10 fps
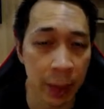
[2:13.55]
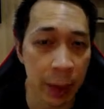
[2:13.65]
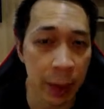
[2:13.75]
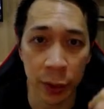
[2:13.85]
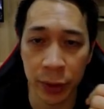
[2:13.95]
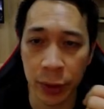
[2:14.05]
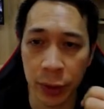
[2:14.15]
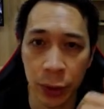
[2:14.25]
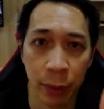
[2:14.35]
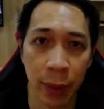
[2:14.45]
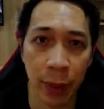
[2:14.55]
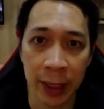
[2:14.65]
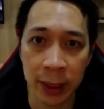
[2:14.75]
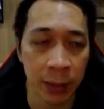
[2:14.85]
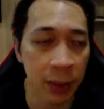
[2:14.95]
I may want the user to buy
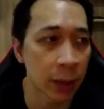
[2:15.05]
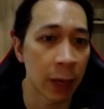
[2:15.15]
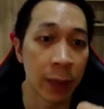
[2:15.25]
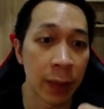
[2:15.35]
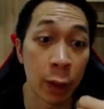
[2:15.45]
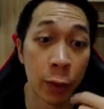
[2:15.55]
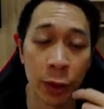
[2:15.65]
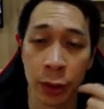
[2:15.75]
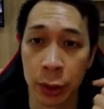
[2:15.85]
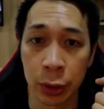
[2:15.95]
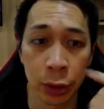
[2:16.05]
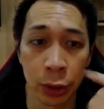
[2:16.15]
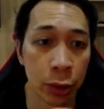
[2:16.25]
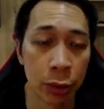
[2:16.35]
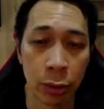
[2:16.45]
something. I may want the user
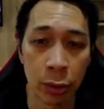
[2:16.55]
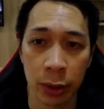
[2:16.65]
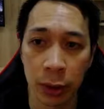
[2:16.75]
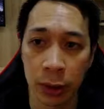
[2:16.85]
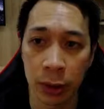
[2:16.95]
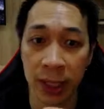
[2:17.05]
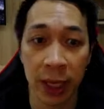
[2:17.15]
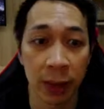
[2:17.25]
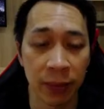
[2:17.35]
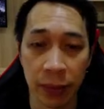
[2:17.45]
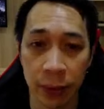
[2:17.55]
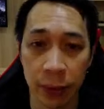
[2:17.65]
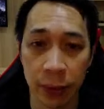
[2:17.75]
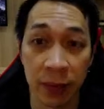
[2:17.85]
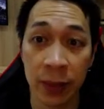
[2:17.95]
to sign up
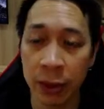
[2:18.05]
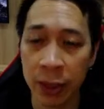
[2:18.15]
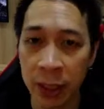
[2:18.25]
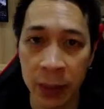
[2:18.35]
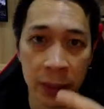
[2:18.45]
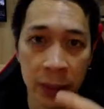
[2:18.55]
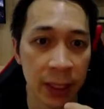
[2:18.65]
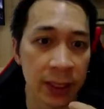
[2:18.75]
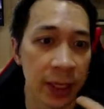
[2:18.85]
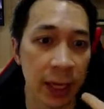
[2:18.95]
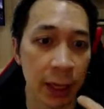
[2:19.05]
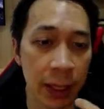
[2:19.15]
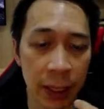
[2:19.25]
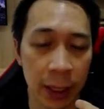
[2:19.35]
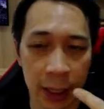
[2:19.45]
for, or give me their email and
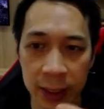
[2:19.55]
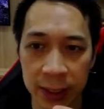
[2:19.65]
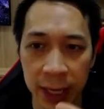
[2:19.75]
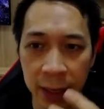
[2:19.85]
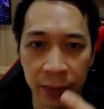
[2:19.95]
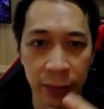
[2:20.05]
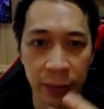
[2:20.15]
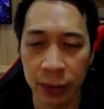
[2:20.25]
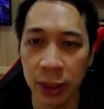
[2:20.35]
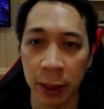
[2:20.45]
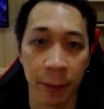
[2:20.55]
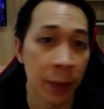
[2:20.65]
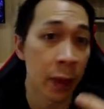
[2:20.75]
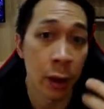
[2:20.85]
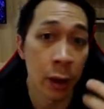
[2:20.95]
sign up for a newsletter.
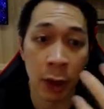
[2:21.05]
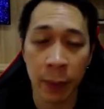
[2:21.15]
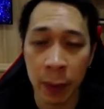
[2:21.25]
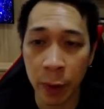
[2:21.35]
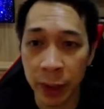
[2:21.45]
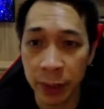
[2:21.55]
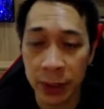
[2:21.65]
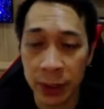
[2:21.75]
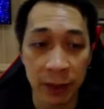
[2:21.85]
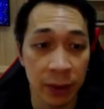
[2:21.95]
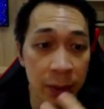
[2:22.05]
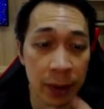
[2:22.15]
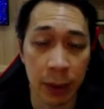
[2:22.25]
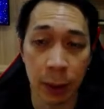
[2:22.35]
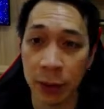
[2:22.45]
Or I may want them to give me
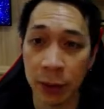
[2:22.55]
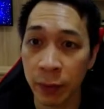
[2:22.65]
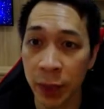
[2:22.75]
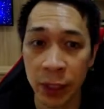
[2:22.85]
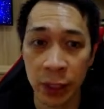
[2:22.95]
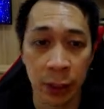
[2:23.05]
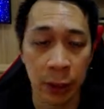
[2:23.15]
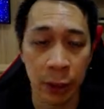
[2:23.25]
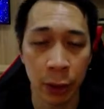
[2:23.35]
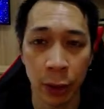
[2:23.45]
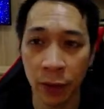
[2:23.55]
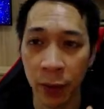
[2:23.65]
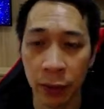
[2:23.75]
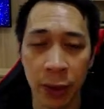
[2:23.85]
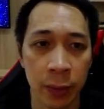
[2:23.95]
their information, their
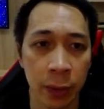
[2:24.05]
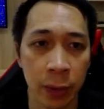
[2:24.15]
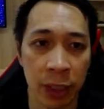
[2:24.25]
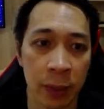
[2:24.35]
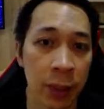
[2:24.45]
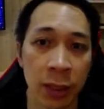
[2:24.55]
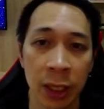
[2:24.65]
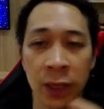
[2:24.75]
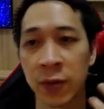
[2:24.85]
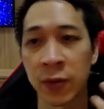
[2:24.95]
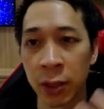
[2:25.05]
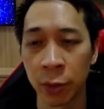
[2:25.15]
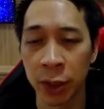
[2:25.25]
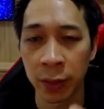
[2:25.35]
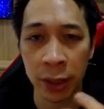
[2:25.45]
phone number, their email, so I can follow up
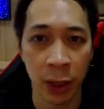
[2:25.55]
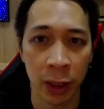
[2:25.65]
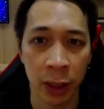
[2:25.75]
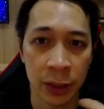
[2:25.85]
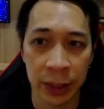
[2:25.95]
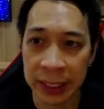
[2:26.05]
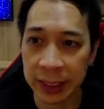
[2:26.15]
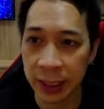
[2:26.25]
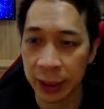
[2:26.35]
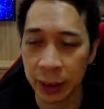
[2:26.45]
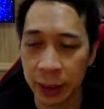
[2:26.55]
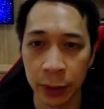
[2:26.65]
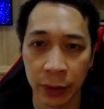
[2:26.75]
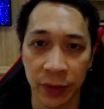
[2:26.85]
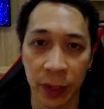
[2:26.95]
with them and call them and try to sell them
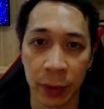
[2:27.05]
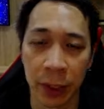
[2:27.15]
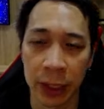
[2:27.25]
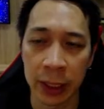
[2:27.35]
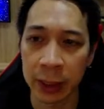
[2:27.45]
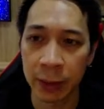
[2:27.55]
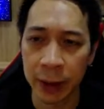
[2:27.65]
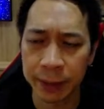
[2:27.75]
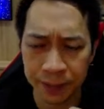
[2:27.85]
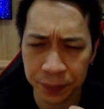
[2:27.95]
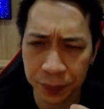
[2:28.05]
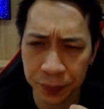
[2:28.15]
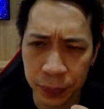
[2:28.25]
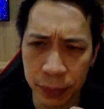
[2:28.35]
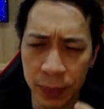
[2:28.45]
or follow up with a lead, right?
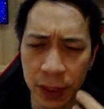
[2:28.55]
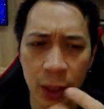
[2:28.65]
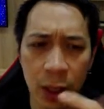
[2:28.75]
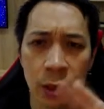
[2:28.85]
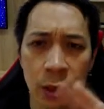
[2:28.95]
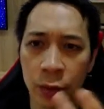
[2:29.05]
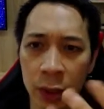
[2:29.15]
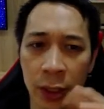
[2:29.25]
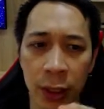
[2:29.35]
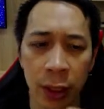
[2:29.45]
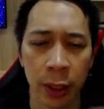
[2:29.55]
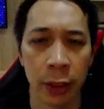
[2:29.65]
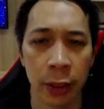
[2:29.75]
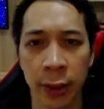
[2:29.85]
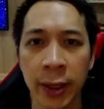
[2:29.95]
So really,
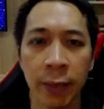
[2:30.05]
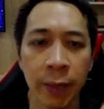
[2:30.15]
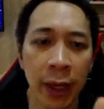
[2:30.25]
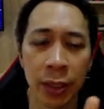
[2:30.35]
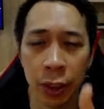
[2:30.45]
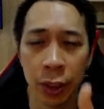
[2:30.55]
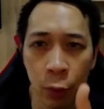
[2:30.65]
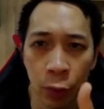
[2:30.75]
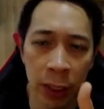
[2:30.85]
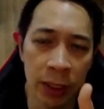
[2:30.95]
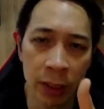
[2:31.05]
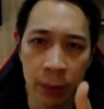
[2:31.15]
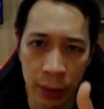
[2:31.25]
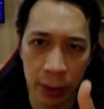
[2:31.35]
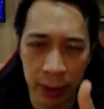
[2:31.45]
your landing page should, one,
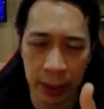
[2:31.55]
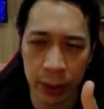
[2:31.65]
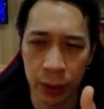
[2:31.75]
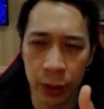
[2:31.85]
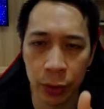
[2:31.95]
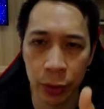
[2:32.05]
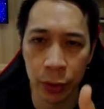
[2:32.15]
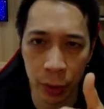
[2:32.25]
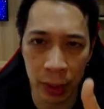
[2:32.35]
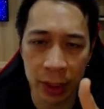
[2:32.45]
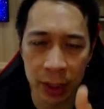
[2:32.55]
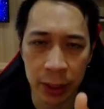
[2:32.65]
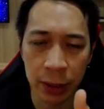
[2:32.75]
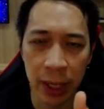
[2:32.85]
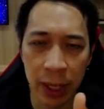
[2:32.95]
communicate to the user what it is that
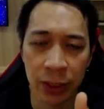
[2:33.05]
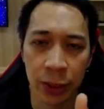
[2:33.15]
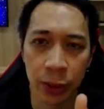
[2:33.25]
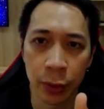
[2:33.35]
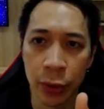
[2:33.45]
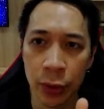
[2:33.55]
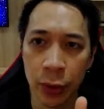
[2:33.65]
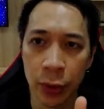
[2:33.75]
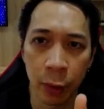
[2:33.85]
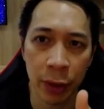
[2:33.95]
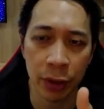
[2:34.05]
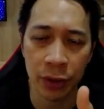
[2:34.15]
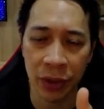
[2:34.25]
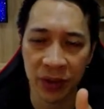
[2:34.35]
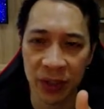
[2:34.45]
you guys do, who you are, what your
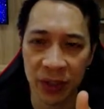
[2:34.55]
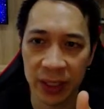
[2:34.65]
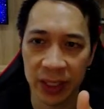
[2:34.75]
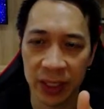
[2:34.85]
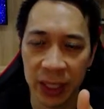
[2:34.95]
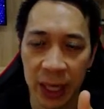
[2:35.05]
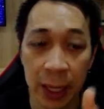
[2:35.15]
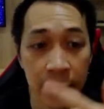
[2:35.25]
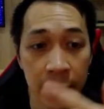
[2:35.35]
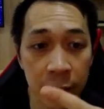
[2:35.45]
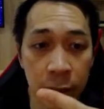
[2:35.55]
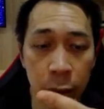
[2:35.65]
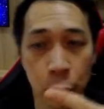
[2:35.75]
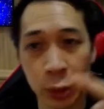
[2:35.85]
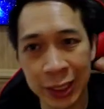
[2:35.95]
service is, and then
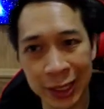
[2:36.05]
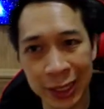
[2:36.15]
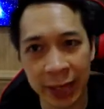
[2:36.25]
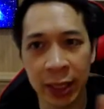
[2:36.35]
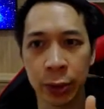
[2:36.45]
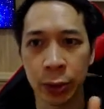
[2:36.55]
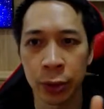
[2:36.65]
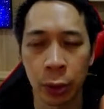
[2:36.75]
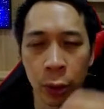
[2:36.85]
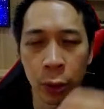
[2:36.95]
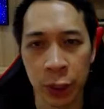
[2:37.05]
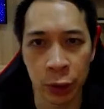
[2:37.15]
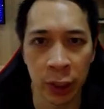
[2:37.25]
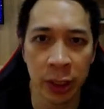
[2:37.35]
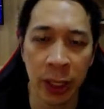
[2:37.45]
two, guide that user or
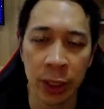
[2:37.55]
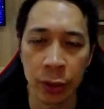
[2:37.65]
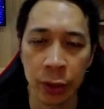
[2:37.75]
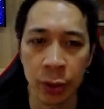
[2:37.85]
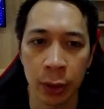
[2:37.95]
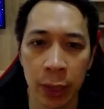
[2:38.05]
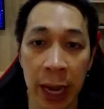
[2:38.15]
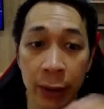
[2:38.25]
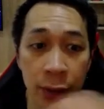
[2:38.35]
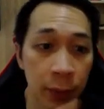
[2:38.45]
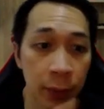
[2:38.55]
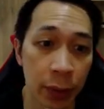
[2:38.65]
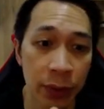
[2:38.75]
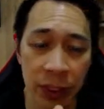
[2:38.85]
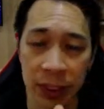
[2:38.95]
instruct that user how to
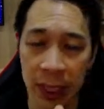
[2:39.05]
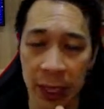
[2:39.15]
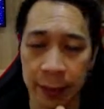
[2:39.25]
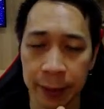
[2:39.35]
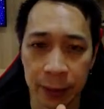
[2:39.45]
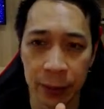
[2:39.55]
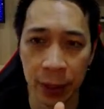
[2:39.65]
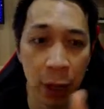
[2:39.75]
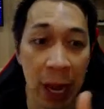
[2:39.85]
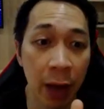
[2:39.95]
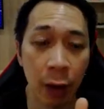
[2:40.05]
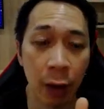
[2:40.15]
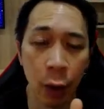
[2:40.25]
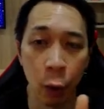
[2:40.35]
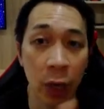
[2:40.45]
purchase that, right,
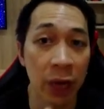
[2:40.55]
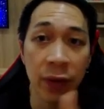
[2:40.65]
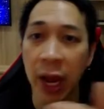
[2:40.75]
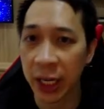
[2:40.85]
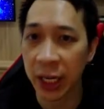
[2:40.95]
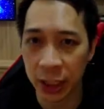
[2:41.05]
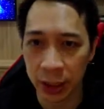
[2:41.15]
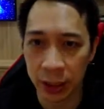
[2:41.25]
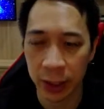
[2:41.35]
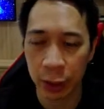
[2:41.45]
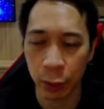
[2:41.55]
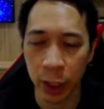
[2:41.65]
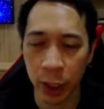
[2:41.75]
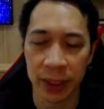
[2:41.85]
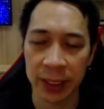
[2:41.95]
or whatever action that you want
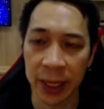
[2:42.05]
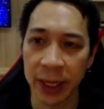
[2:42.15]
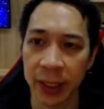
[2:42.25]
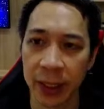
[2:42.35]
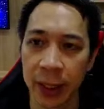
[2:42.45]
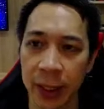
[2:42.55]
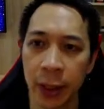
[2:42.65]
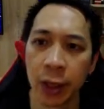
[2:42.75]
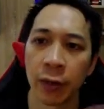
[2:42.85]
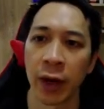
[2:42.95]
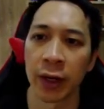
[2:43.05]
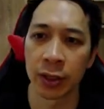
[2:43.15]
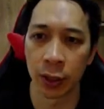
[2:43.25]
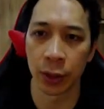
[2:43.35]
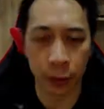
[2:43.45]
them to take, right?
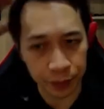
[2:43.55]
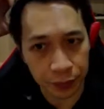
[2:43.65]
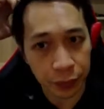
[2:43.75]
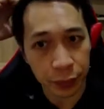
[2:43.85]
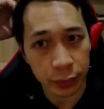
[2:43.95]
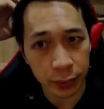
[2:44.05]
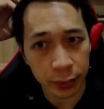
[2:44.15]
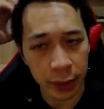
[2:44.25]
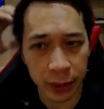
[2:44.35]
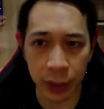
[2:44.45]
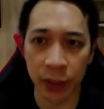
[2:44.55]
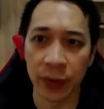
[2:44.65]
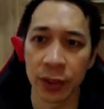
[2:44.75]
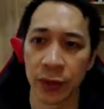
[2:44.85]
So let's go over it.